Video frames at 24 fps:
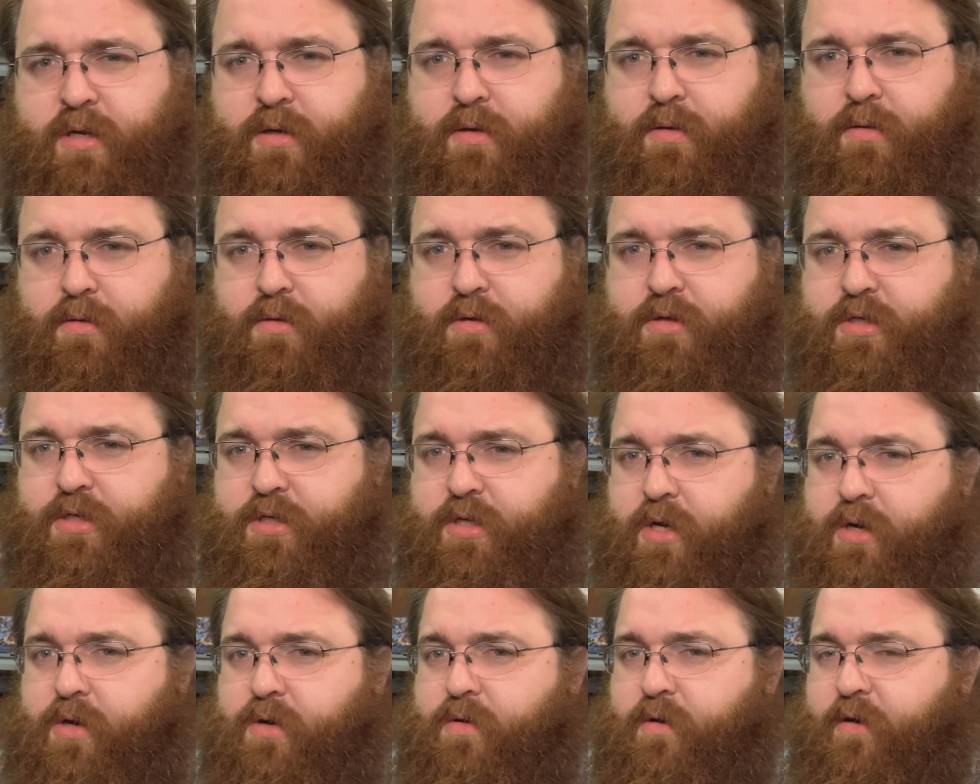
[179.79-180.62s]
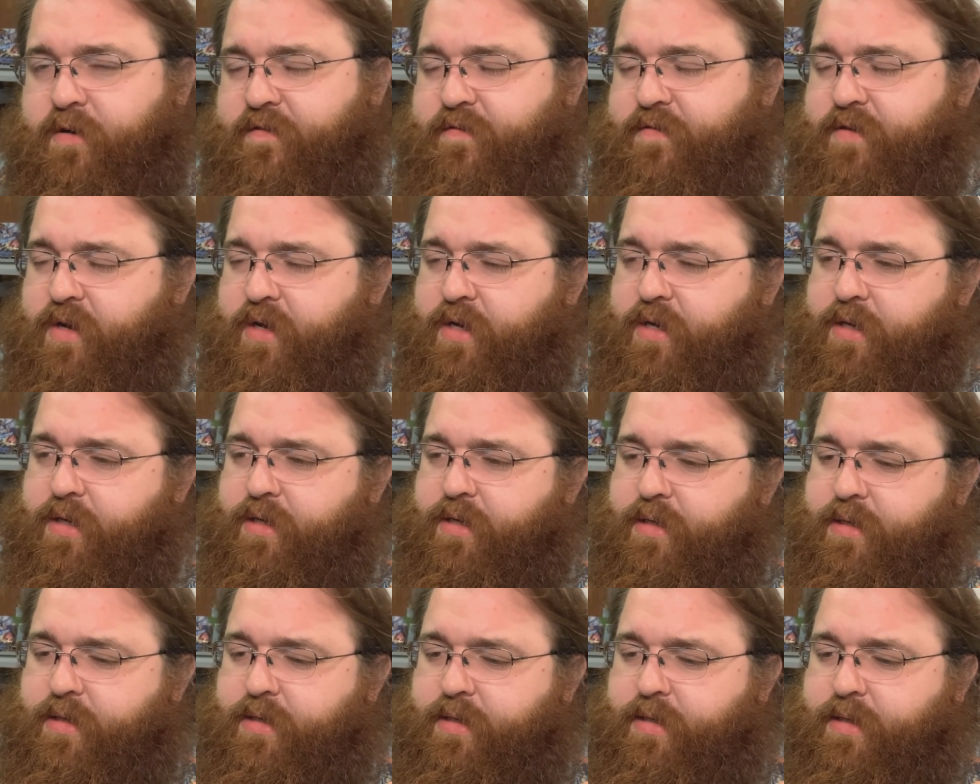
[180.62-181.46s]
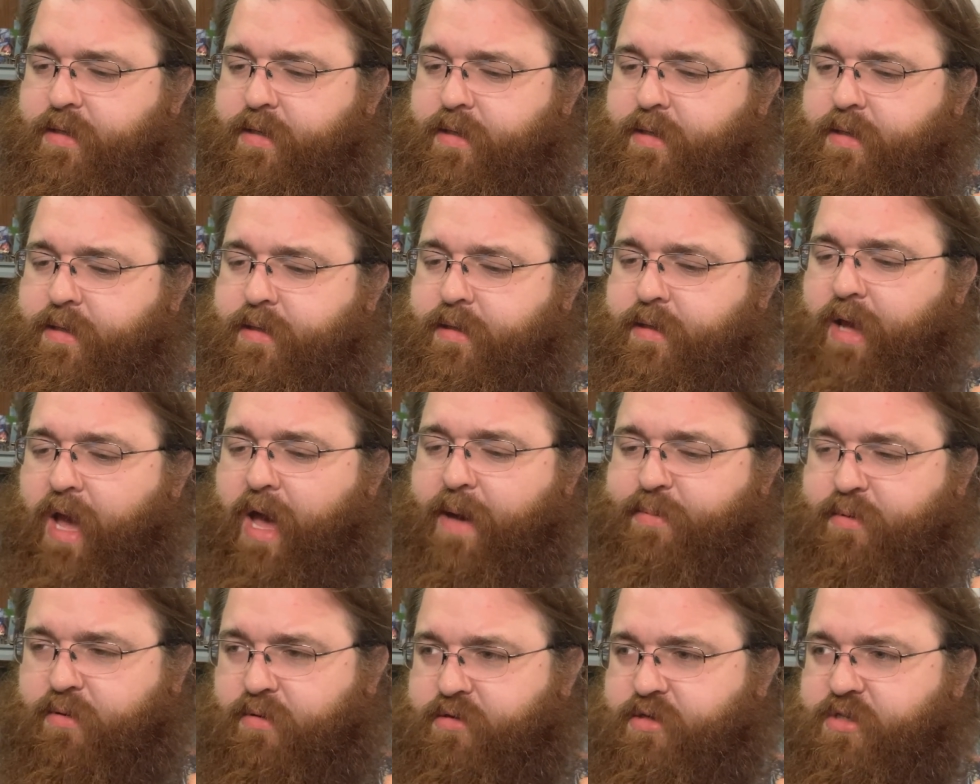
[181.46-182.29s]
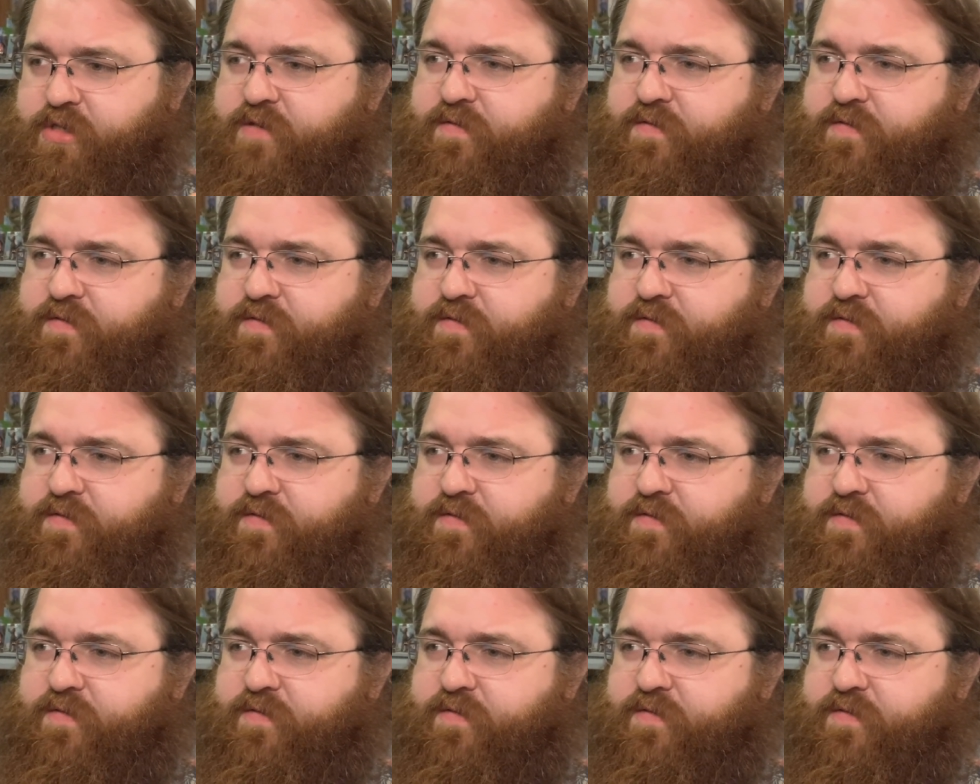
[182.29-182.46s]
or so of capital just